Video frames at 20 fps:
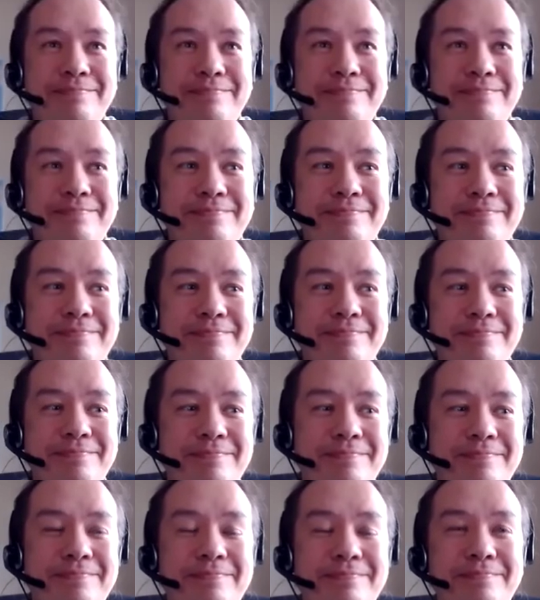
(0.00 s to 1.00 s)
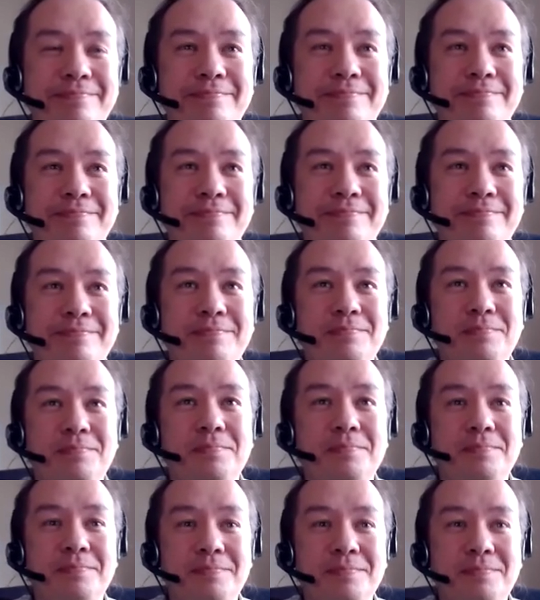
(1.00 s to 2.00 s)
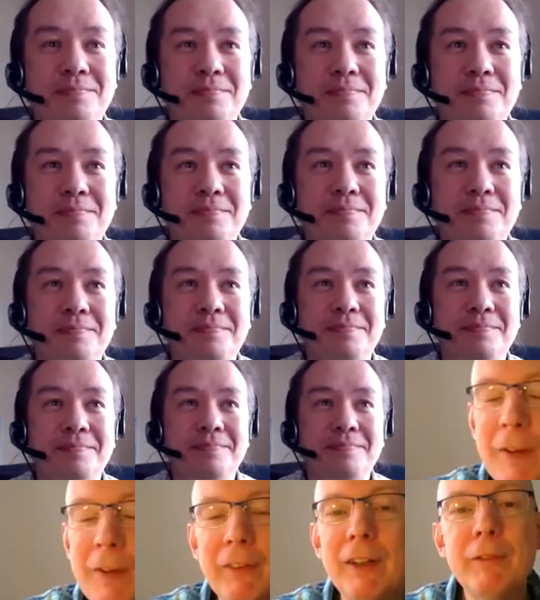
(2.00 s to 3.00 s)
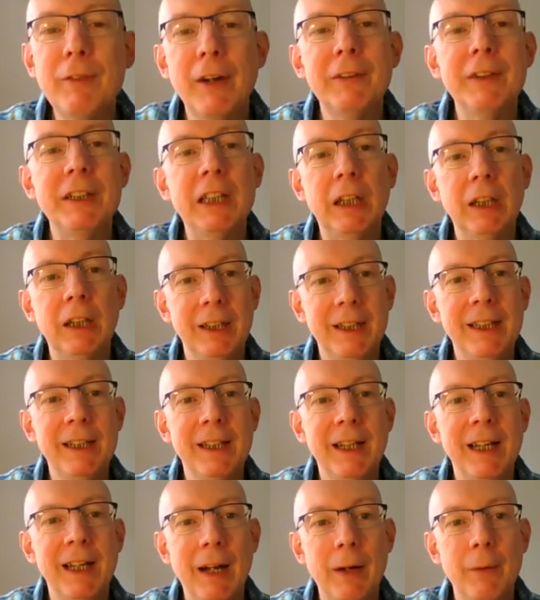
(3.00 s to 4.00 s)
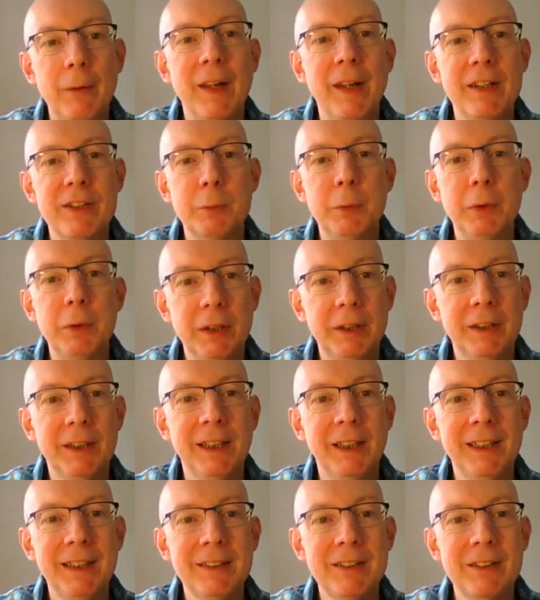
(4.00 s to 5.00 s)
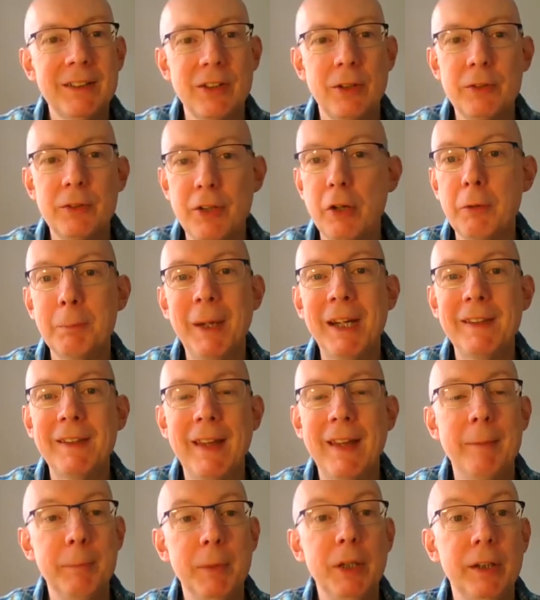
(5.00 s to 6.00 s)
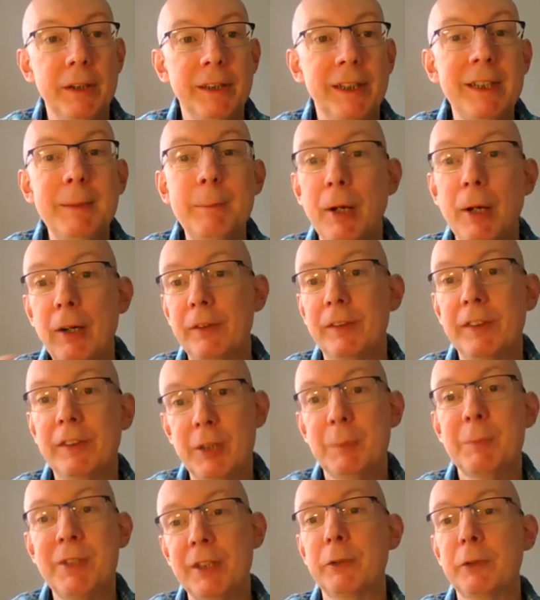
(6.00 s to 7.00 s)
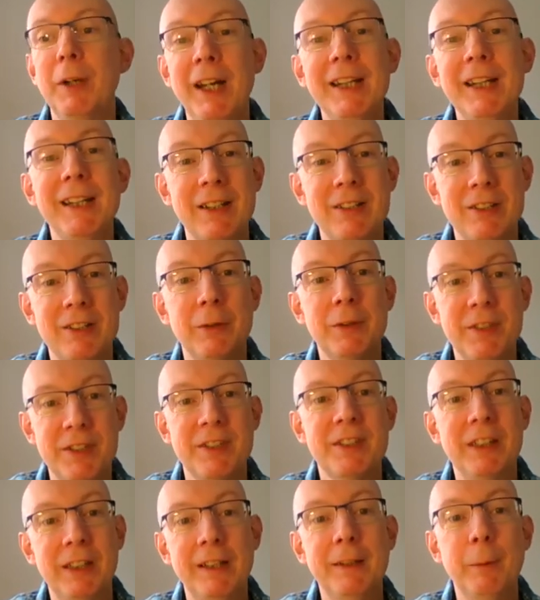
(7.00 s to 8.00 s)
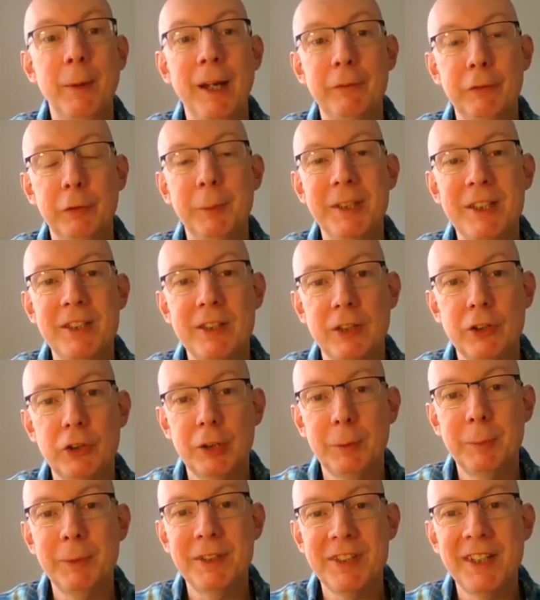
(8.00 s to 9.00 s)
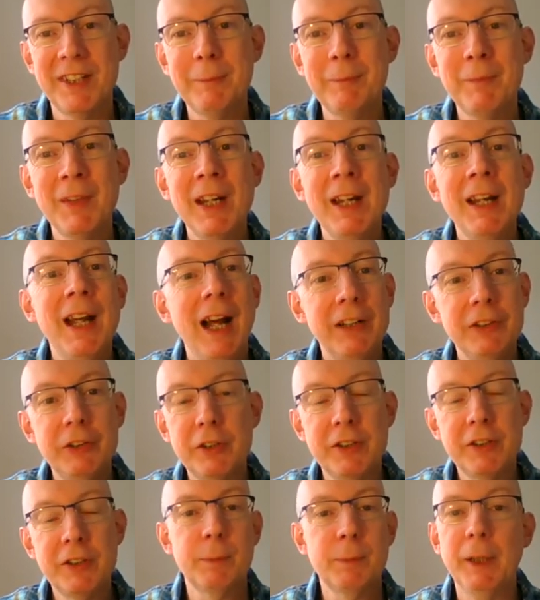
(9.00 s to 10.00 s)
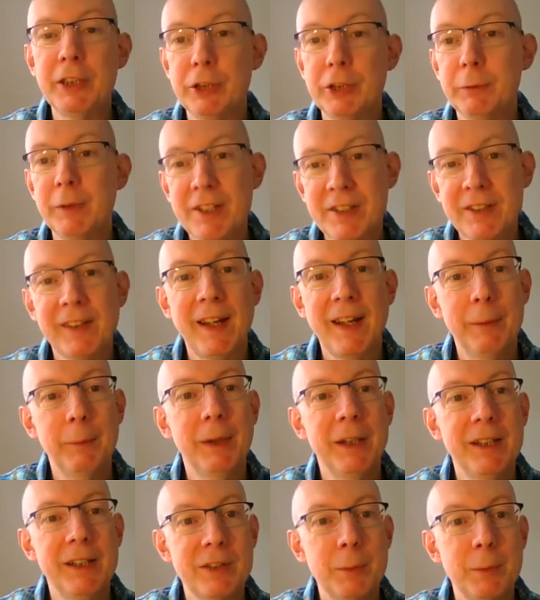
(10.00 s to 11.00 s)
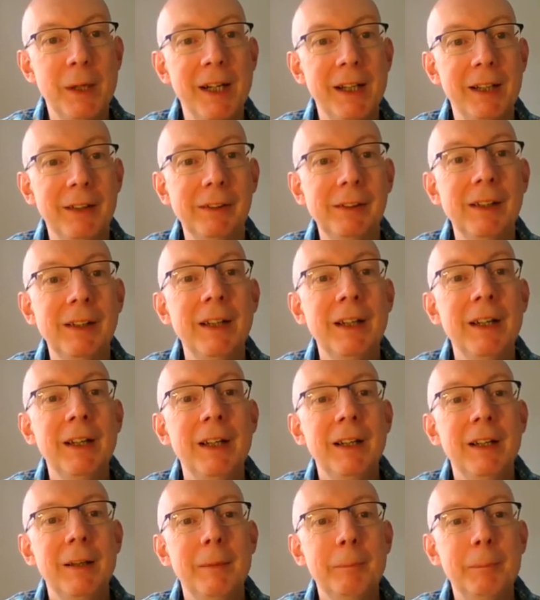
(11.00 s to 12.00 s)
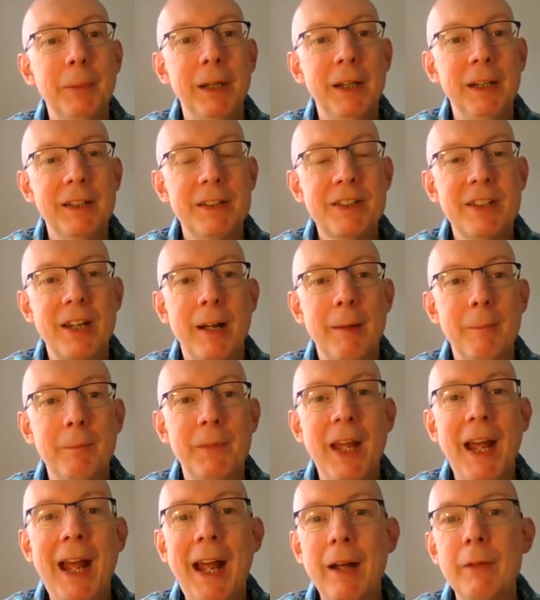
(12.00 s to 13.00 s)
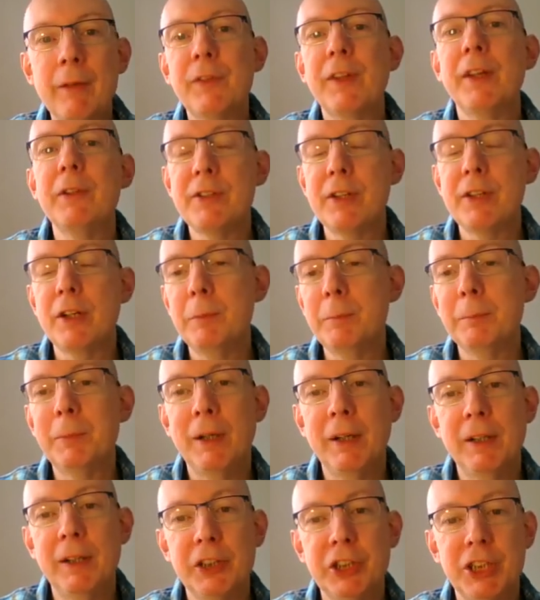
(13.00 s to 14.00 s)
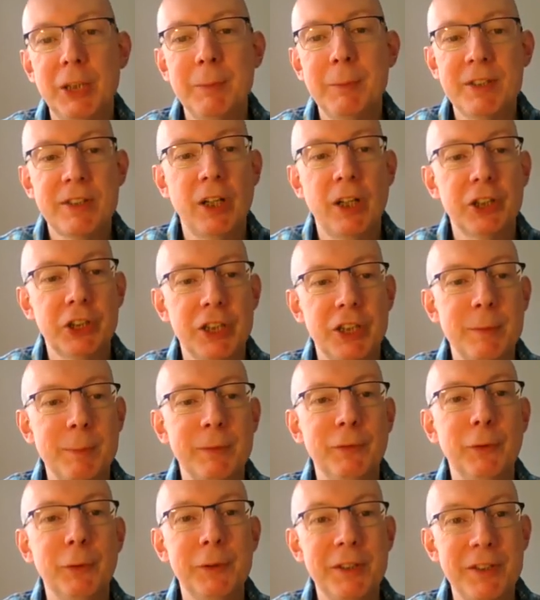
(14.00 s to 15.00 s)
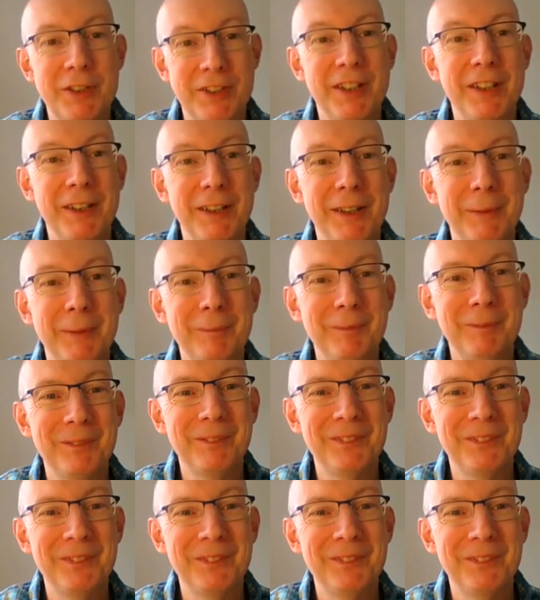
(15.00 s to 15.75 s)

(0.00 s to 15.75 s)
and it's back to my point about be very very clear how that's working. So don't make that murky. Partnerships are great as long as it's clear what everybody's contributing, and you can spread your risk that way as well. But um, have those open partnership discussions before you start